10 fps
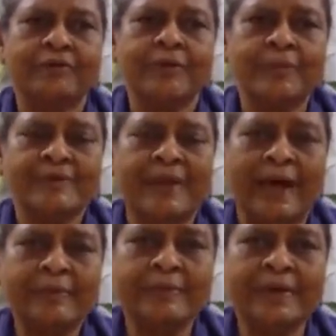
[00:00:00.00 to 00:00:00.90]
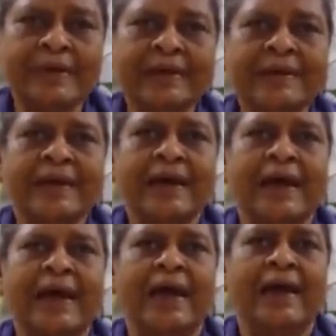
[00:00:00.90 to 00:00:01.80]
from his library,
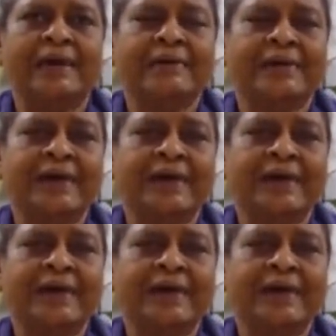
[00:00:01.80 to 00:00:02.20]
and